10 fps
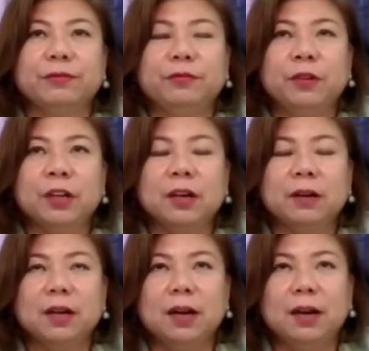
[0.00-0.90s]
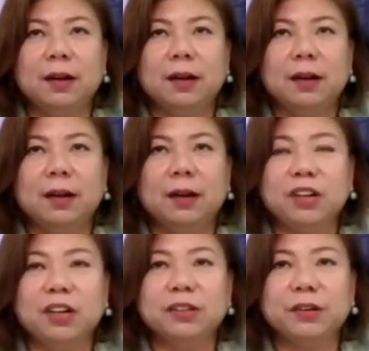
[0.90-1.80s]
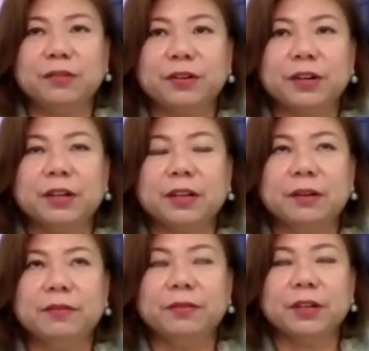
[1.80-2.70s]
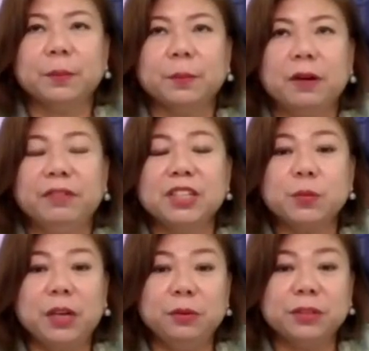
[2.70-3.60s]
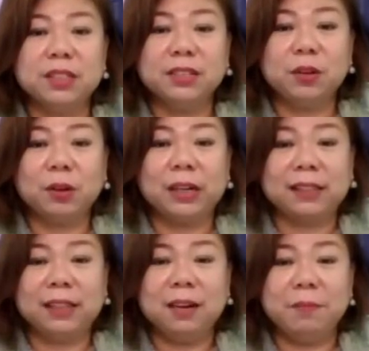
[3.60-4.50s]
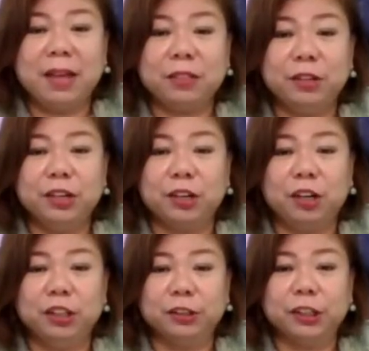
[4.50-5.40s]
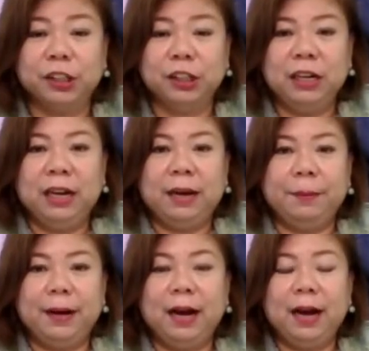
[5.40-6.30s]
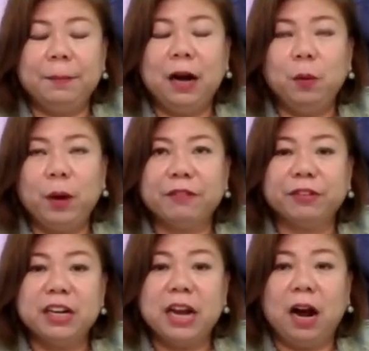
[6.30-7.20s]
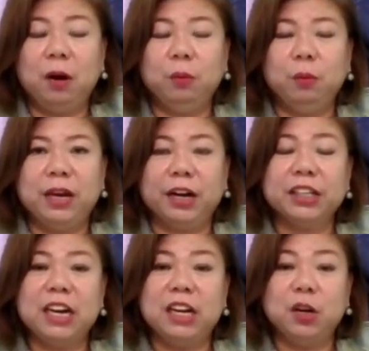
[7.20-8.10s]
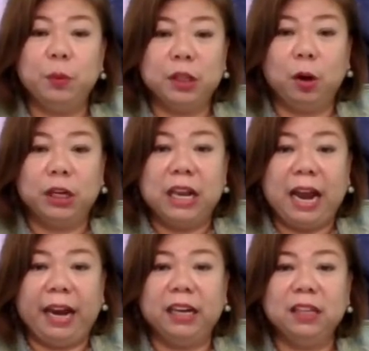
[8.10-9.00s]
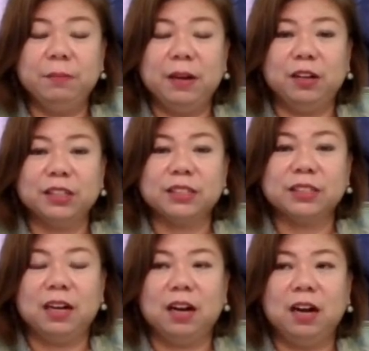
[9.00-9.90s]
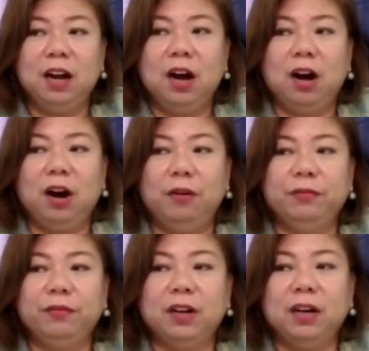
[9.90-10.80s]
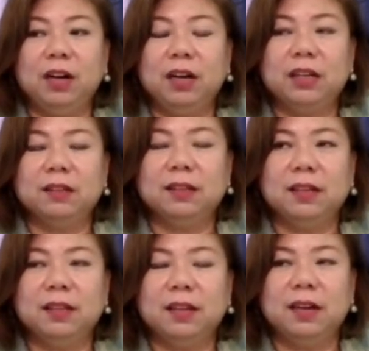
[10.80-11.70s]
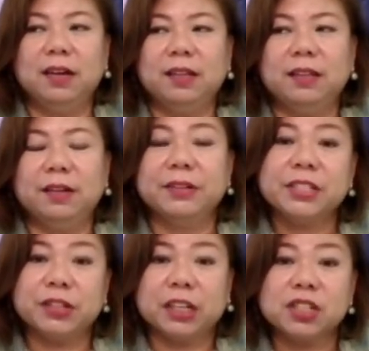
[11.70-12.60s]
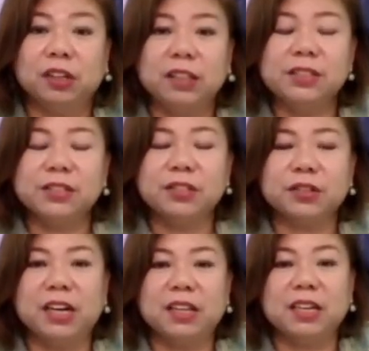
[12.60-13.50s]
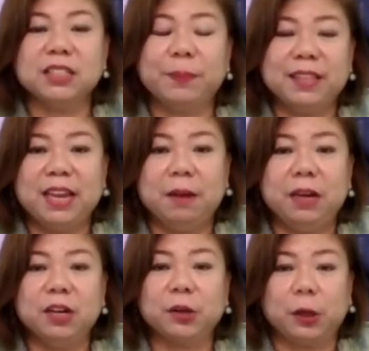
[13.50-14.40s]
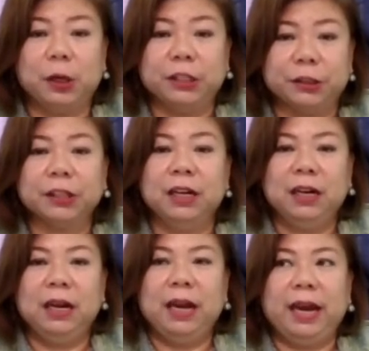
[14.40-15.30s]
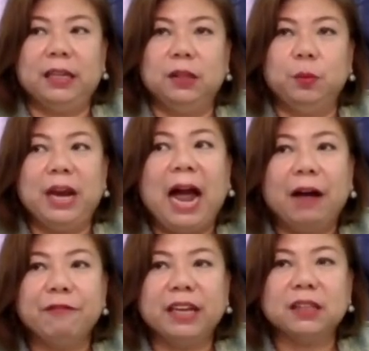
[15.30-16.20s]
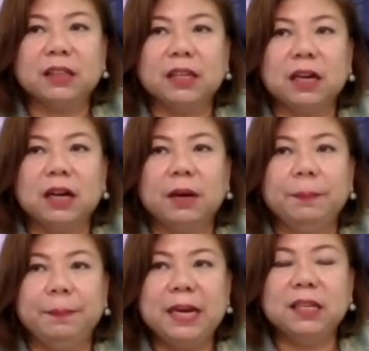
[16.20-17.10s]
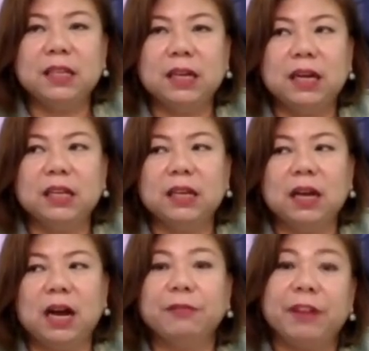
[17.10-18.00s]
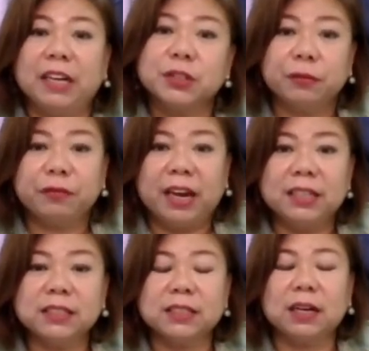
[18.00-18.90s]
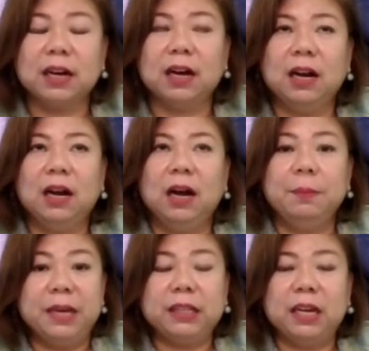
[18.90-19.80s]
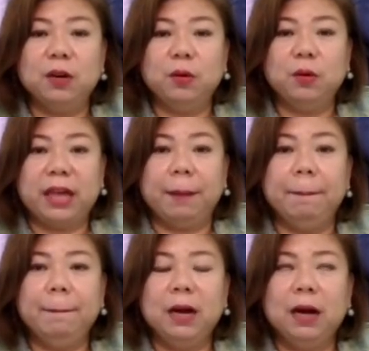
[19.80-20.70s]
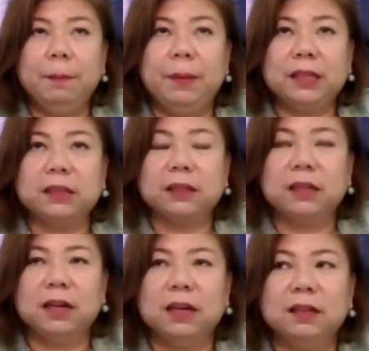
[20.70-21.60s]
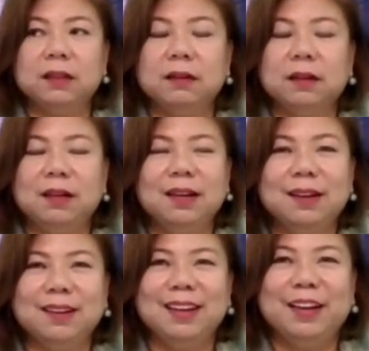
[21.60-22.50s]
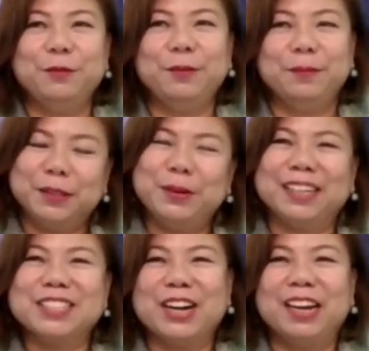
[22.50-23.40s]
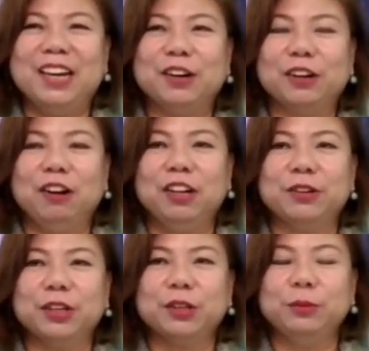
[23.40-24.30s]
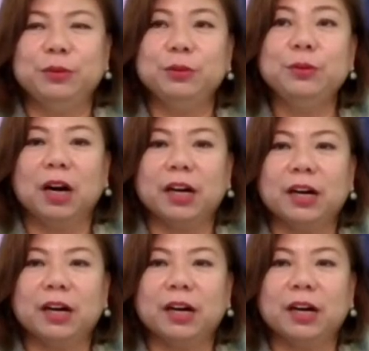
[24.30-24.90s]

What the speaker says: For us, Your Honor, for the province, we use the Socratic method, Your Honor. However, now we are dealing with online because of the restrictions during this pandemic, Your Honor. And we haven't been in a face-to-face meeting with them, but we are trying, Your Honor, to do